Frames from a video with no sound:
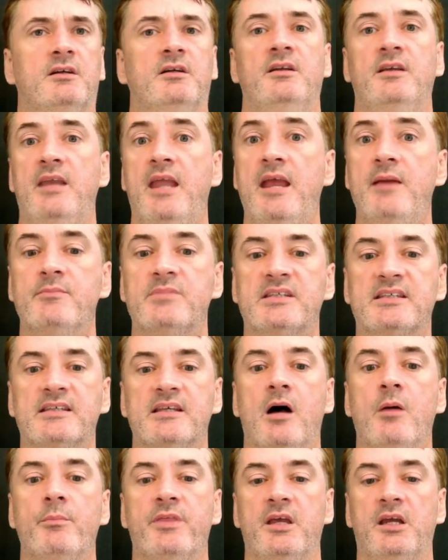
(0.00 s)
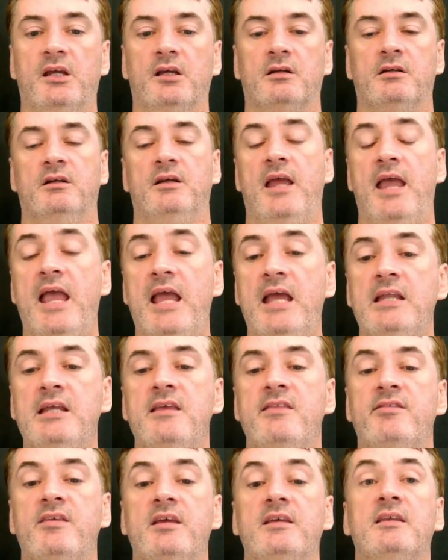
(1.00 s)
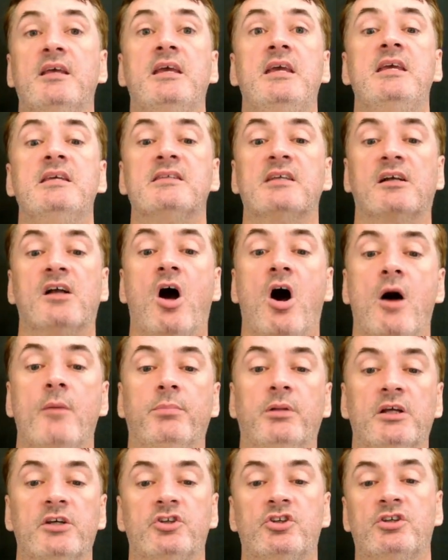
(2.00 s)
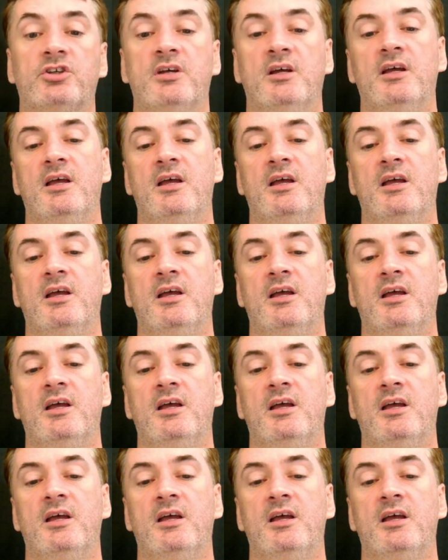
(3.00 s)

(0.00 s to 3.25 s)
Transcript: Name something, anything that he's accomplished.